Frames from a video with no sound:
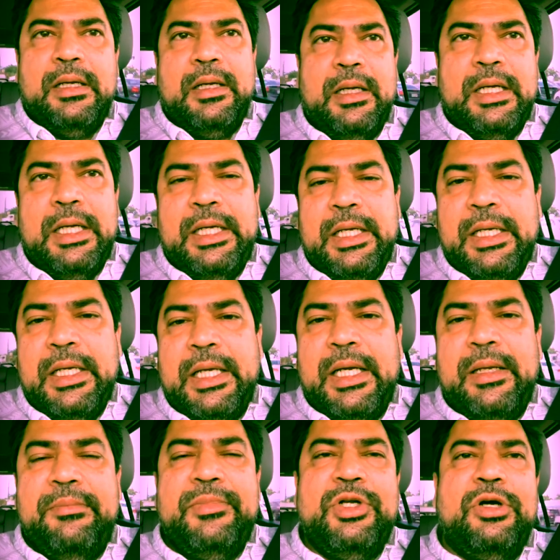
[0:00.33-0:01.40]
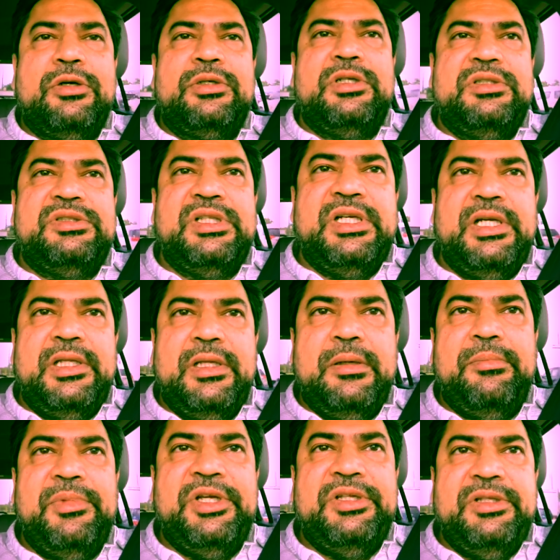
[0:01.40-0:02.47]
Hi, I am Dr. Syed
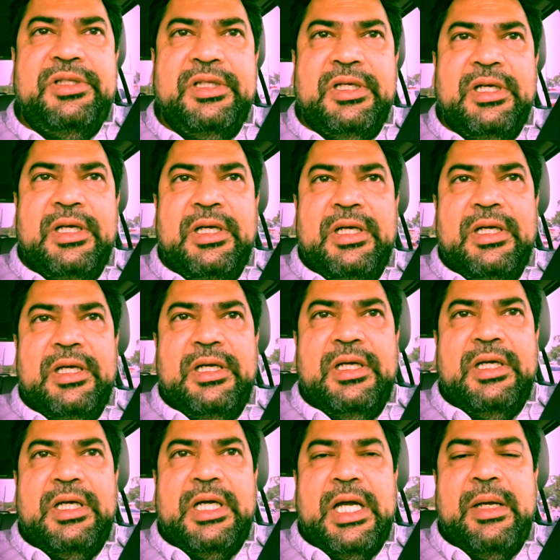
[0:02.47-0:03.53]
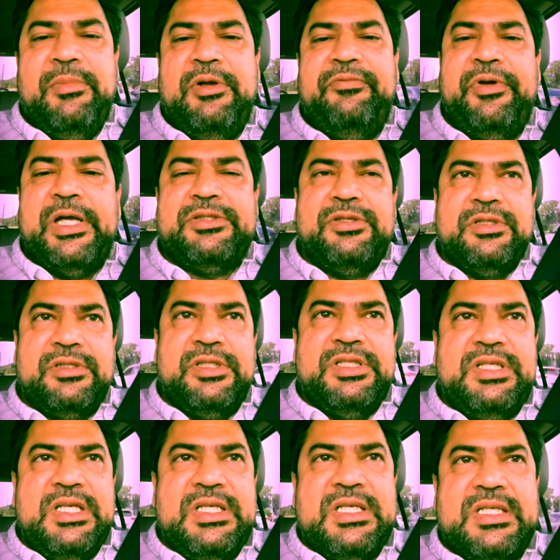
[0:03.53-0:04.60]
Ahmed. I'm infectious
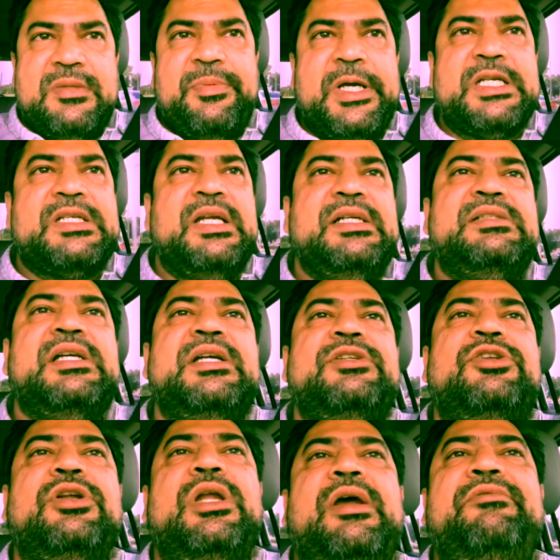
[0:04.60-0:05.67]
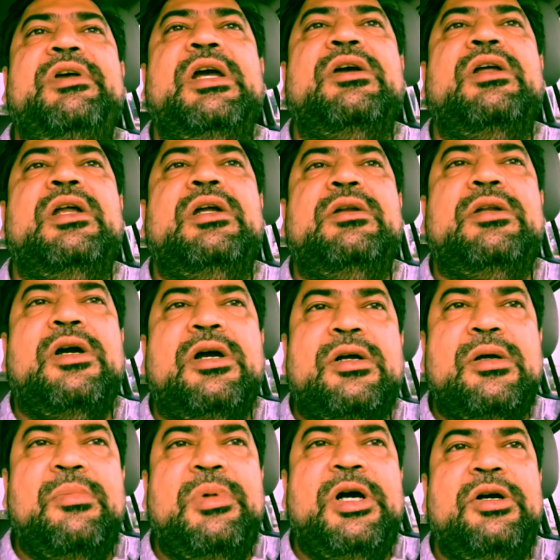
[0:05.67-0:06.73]
diseases specialist, and today we are going to
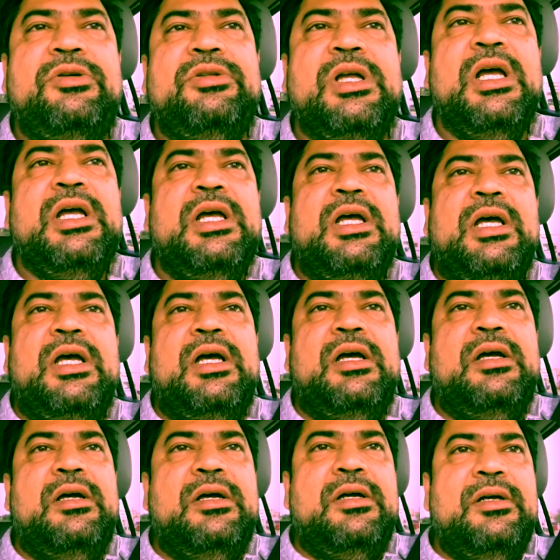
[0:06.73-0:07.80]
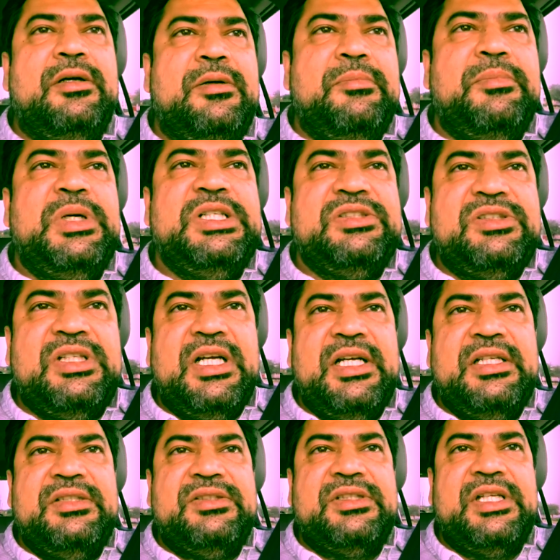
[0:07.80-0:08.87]
talk about
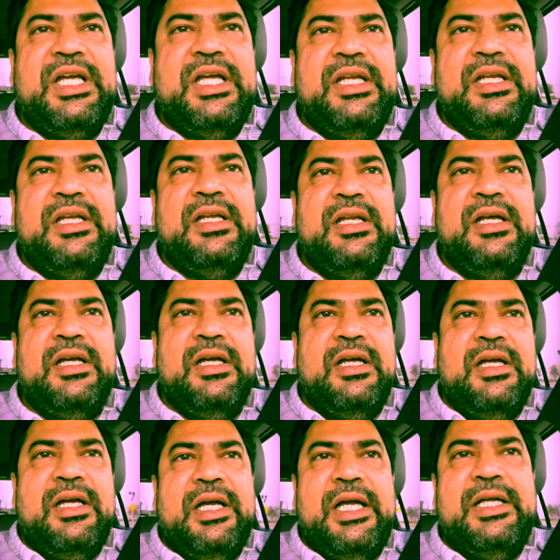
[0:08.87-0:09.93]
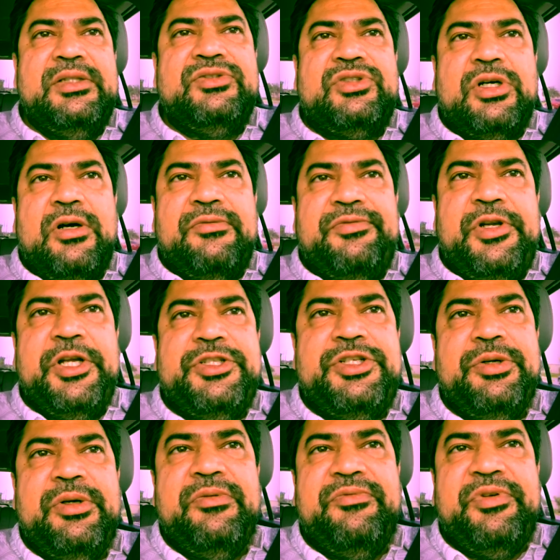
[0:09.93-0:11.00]
Mrsa, skin and soft
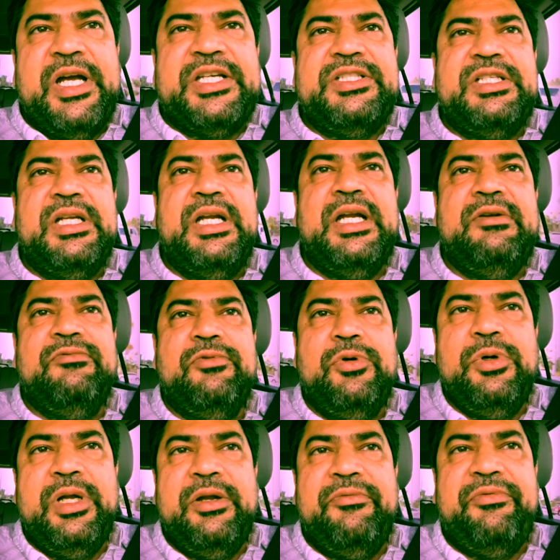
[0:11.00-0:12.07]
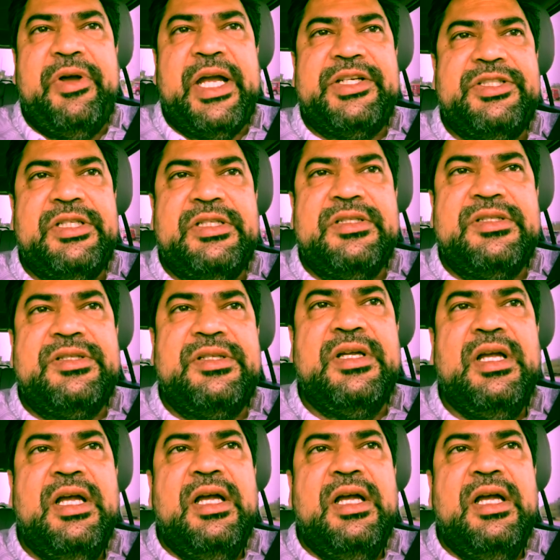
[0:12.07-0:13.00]
tissue infection and wound infections.